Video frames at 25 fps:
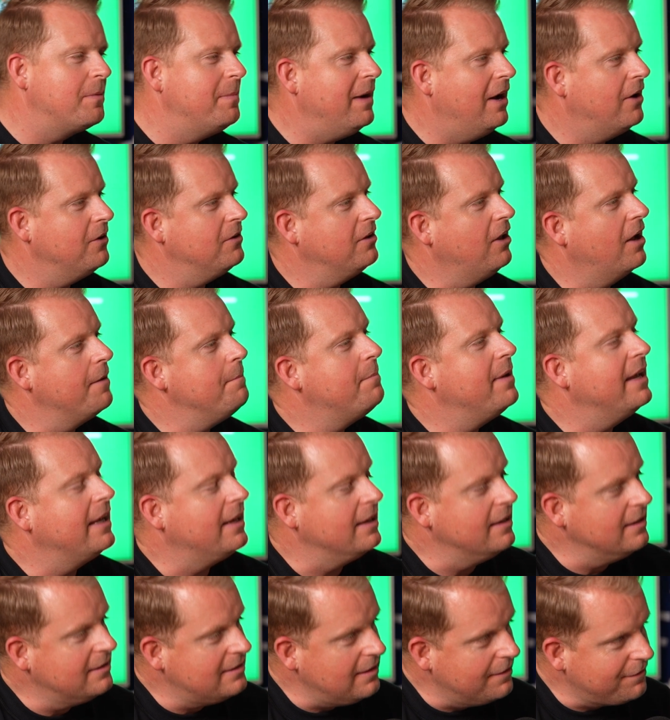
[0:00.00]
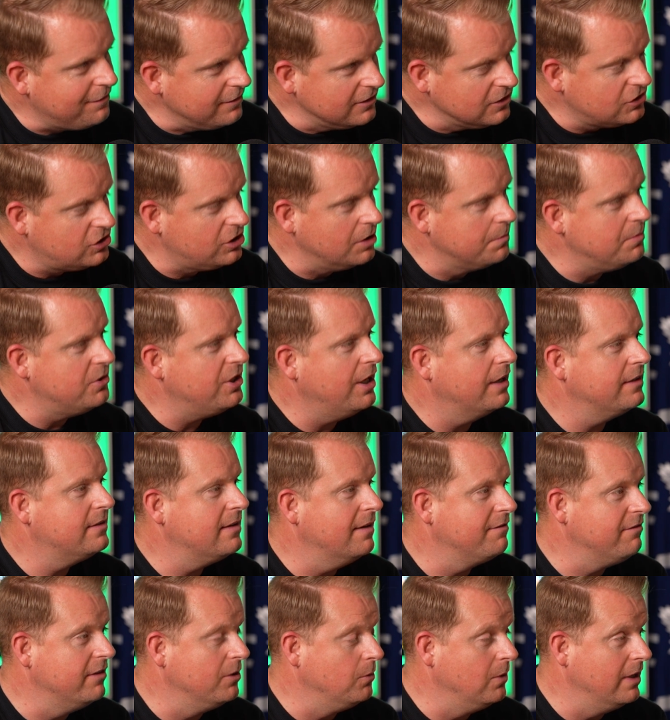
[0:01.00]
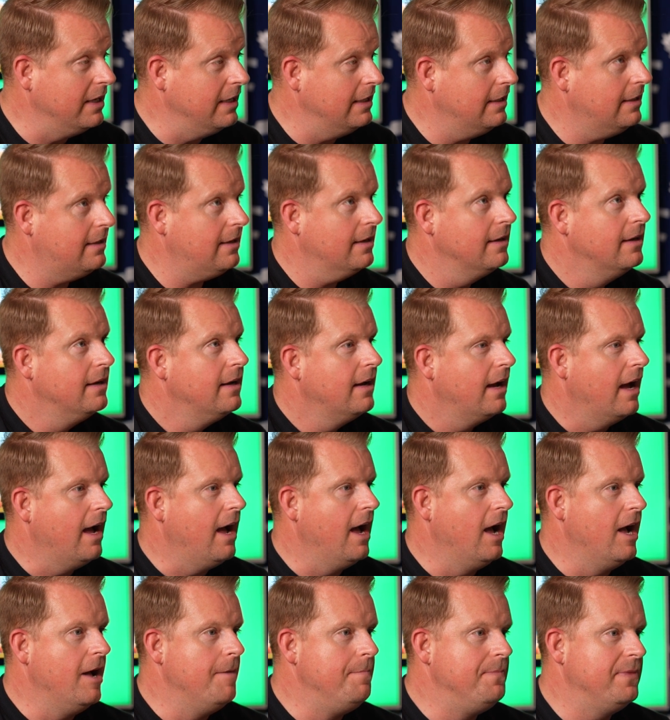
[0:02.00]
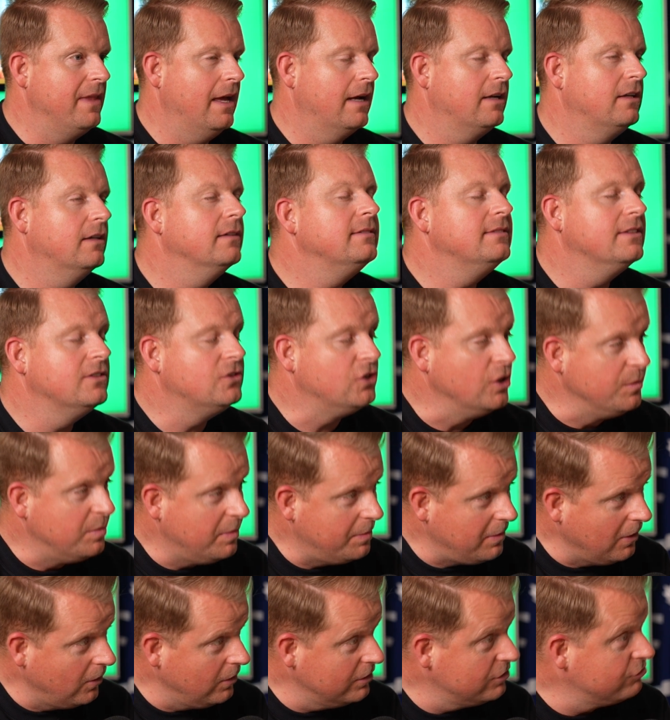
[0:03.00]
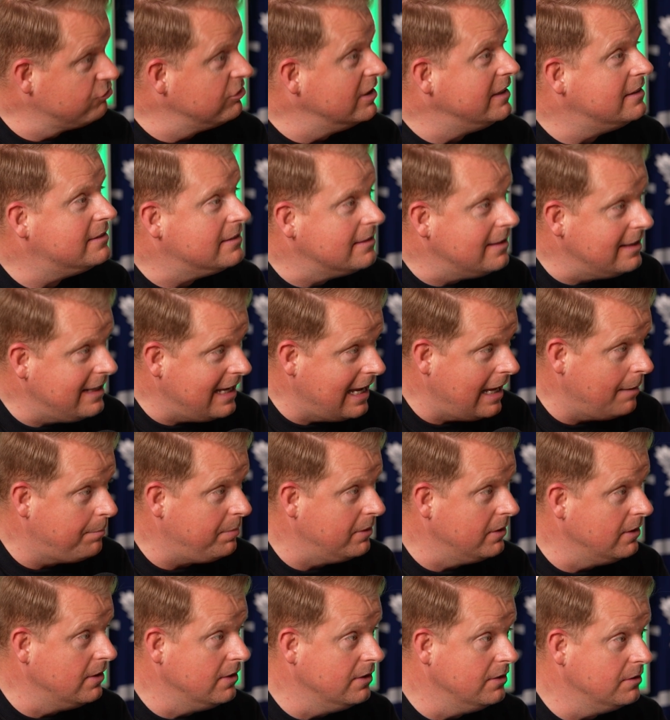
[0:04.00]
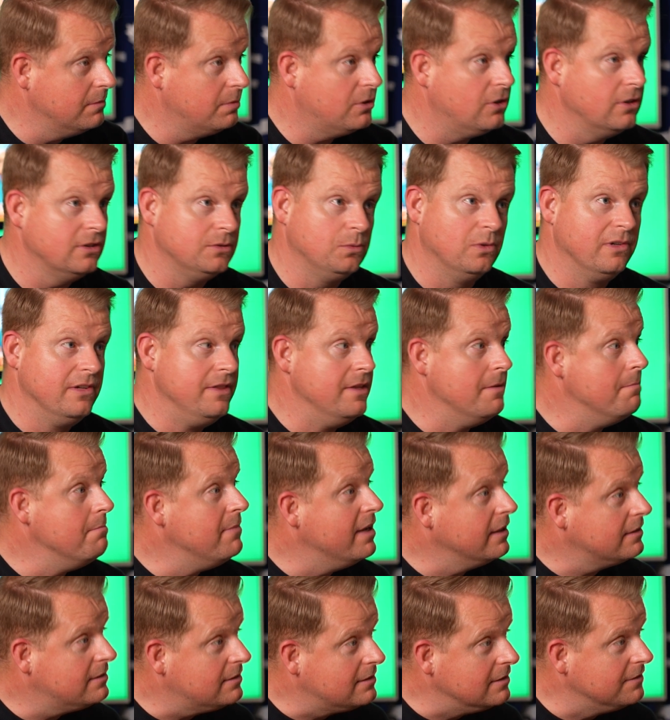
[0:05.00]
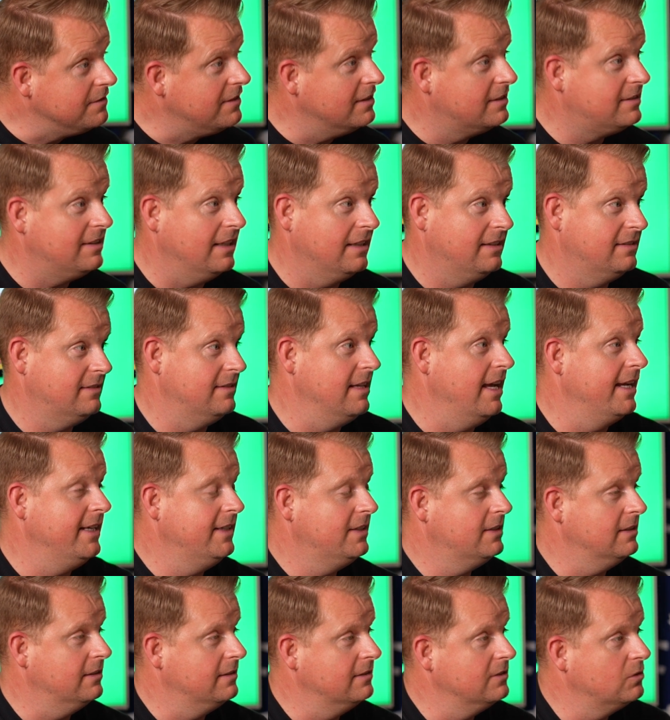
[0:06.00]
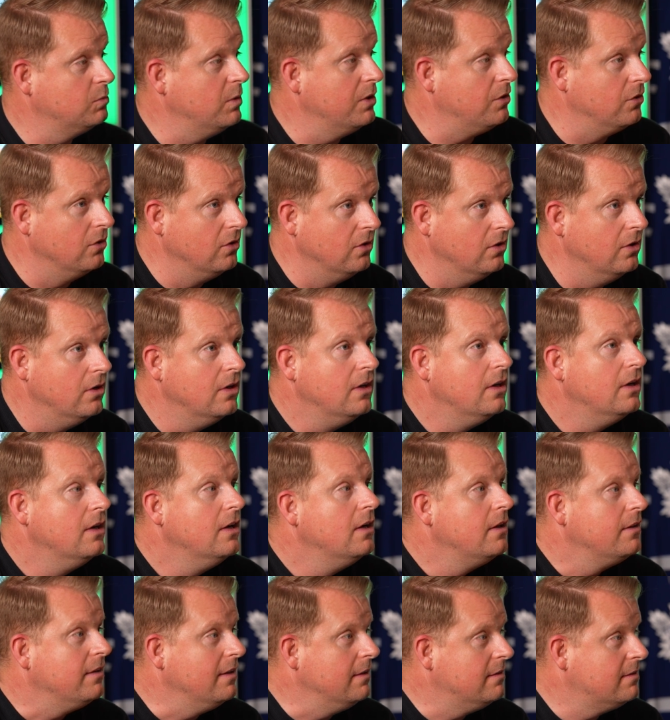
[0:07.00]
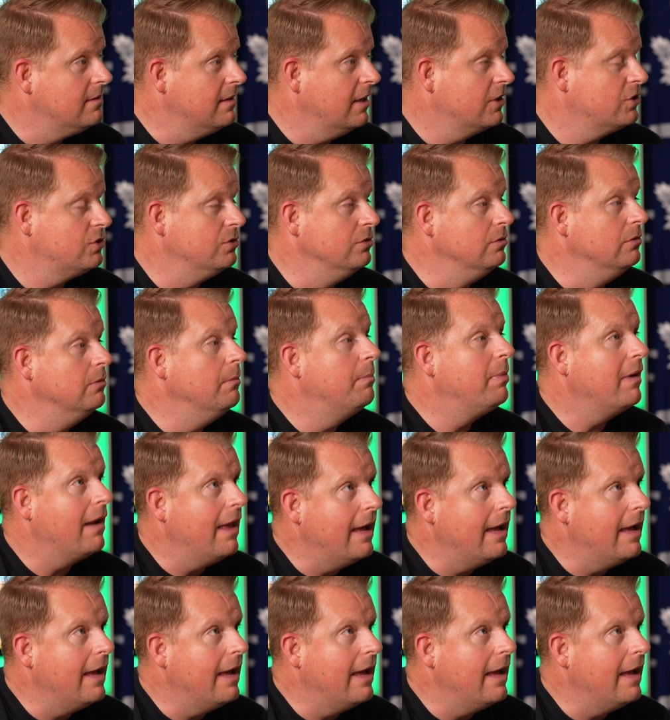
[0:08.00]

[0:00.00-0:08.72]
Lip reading: about like picking a different subject every week, and because the Super Bowl has recently happened, because we're in the midst of the Six Nations, we thought the International